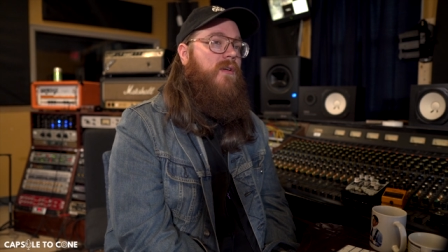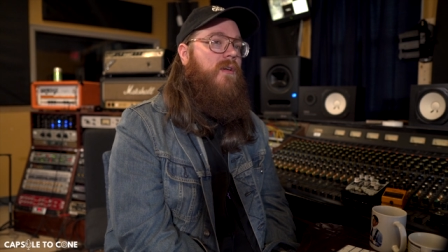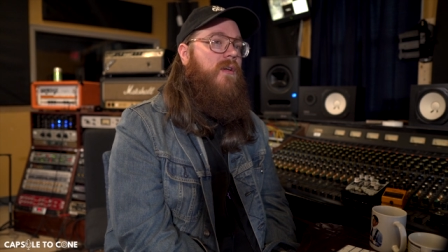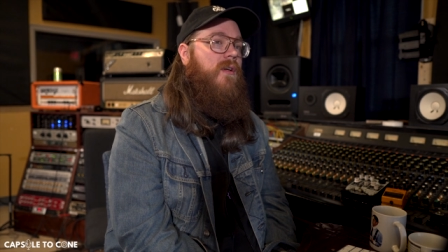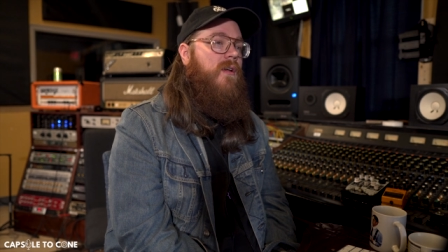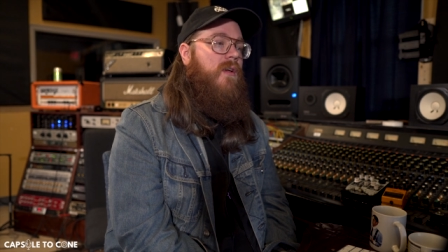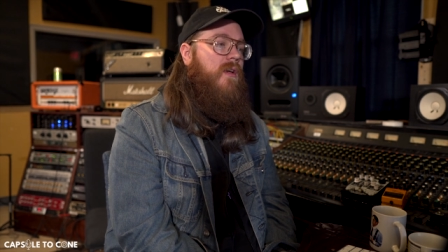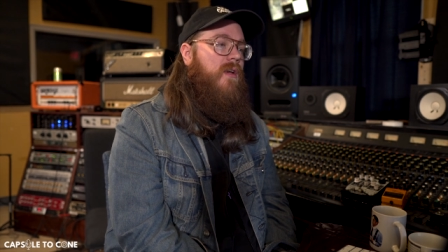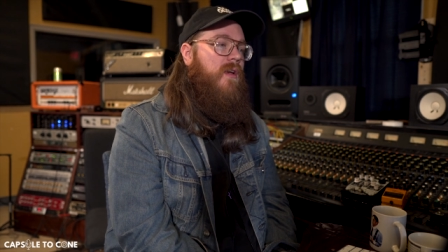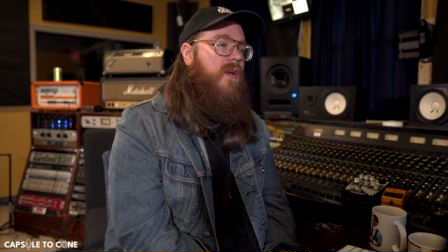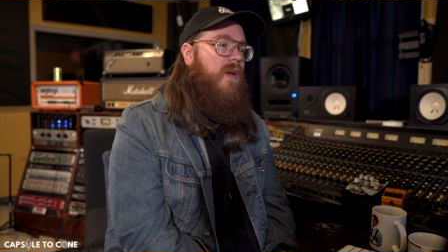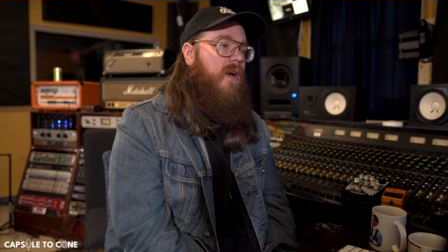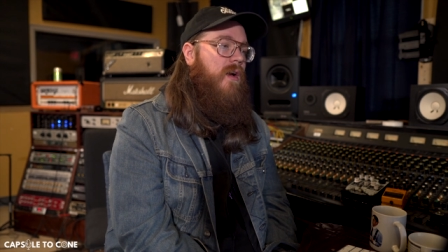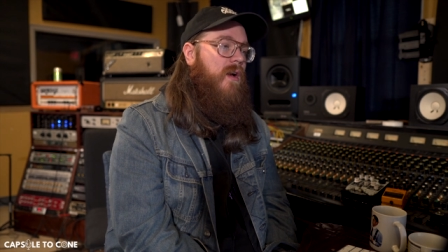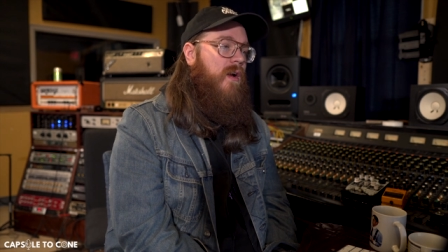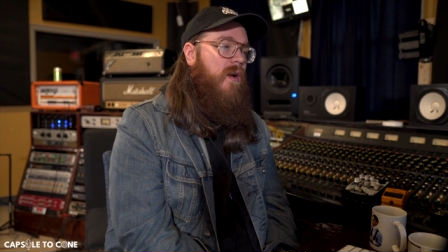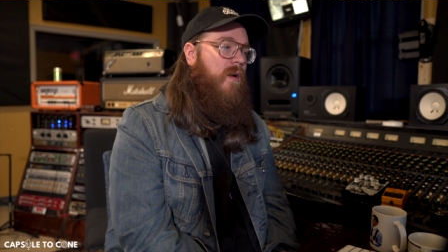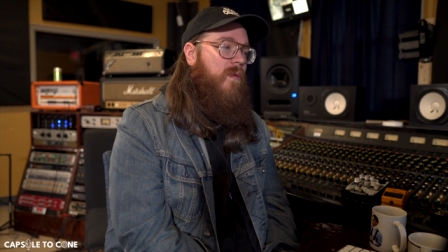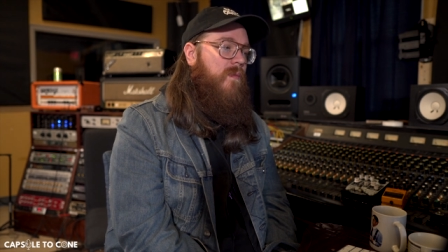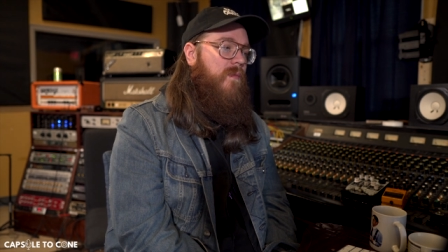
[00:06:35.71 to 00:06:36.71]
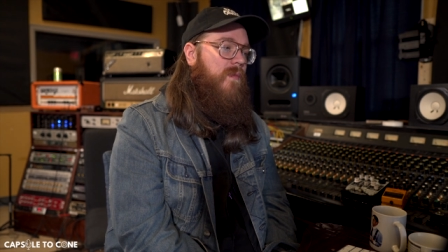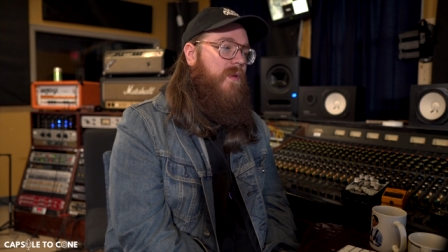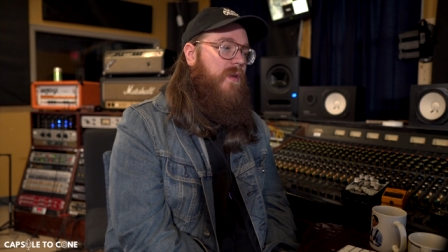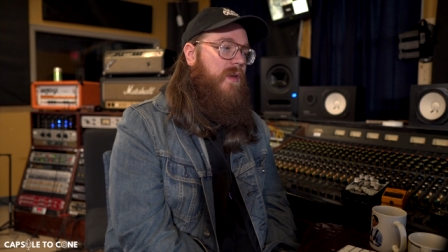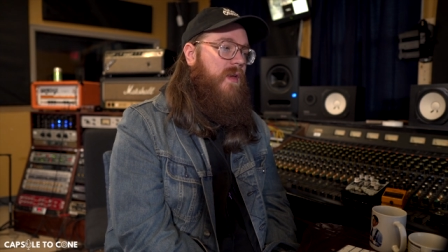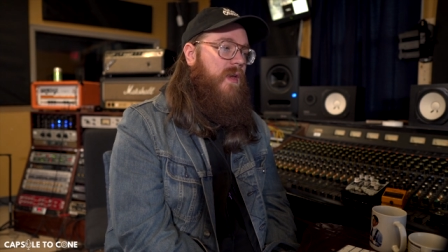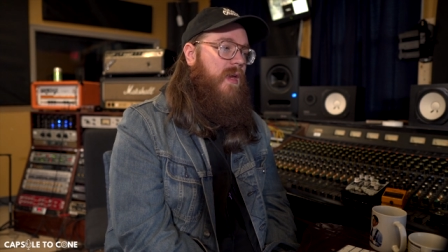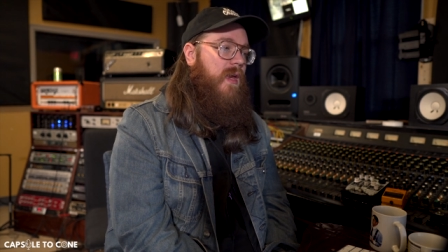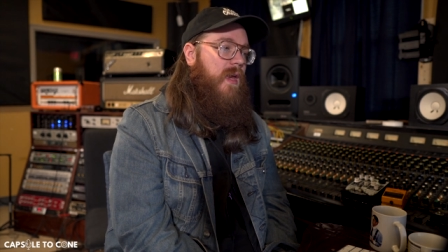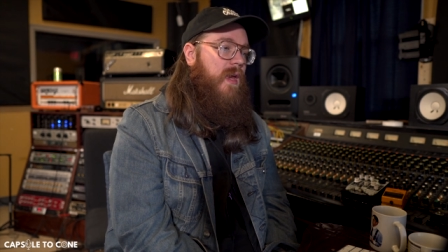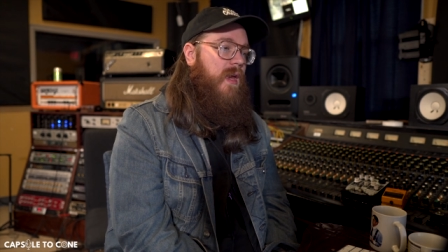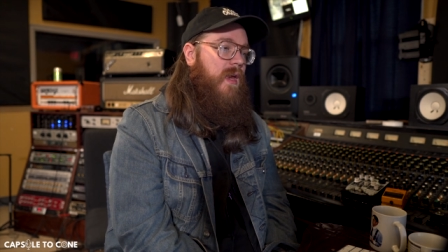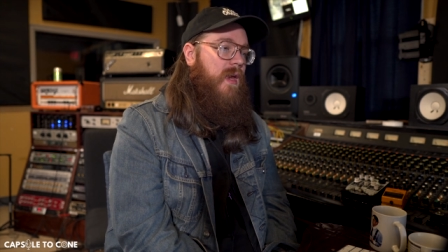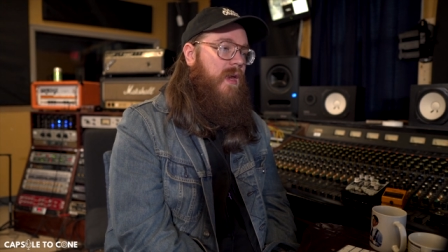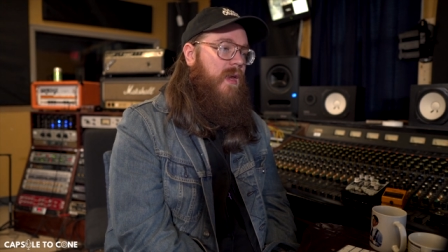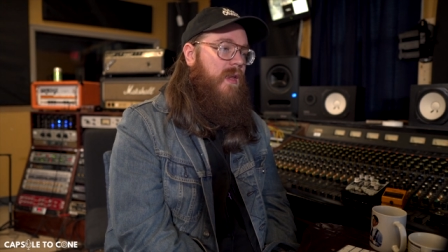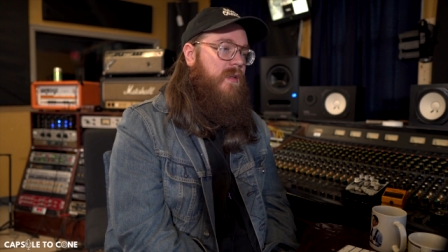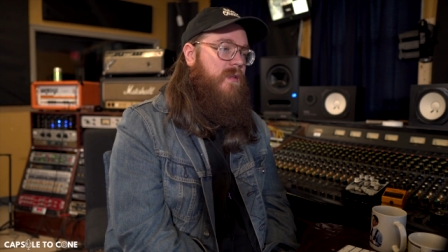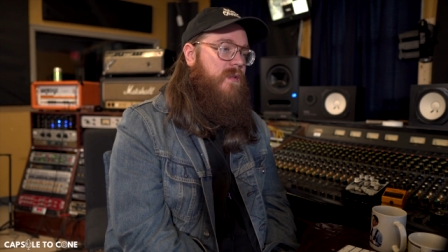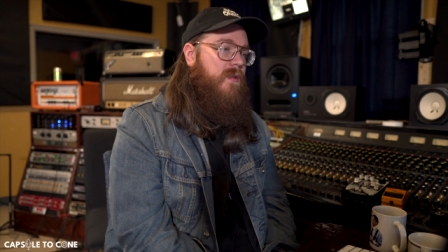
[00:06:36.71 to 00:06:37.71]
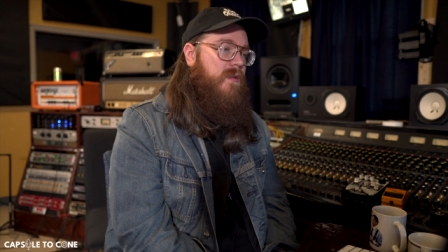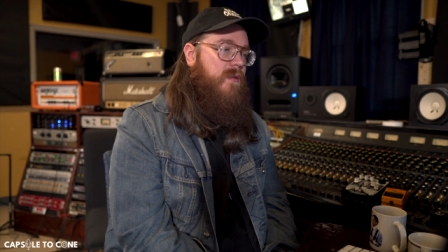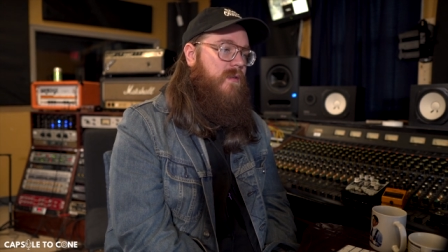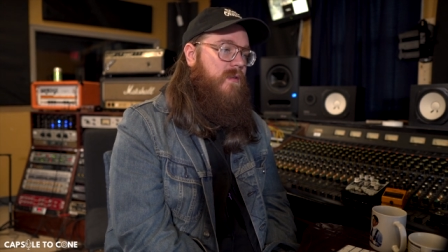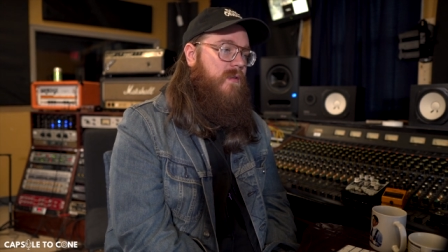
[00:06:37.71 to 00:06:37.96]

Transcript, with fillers: Sure. Um, and